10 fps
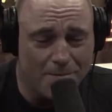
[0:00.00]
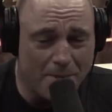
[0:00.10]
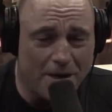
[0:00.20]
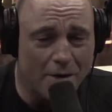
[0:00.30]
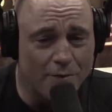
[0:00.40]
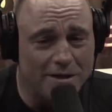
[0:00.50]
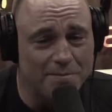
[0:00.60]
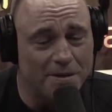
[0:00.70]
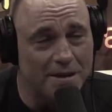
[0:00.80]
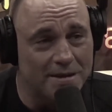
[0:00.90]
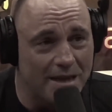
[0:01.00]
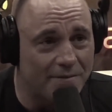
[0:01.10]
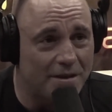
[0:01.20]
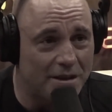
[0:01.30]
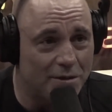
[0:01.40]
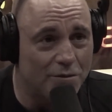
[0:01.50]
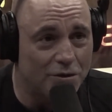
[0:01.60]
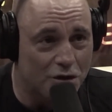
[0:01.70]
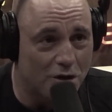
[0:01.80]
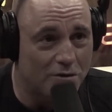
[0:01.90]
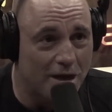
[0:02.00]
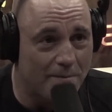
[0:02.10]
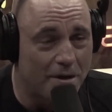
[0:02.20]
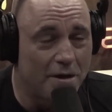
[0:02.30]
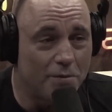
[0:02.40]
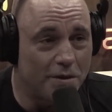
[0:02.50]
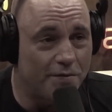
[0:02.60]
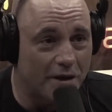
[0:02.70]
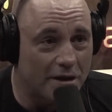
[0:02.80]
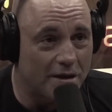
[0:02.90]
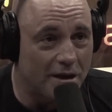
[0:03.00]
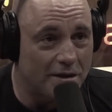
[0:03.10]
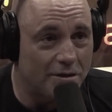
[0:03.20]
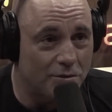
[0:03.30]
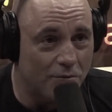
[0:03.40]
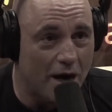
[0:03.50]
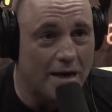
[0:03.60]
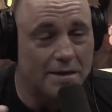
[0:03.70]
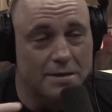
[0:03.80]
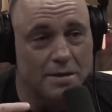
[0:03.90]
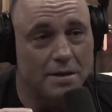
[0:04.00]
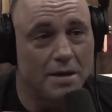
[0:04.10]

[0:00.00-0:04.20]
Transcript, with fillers: maybe not reasonable that a 17 year old shows up with a fucking gun to riots,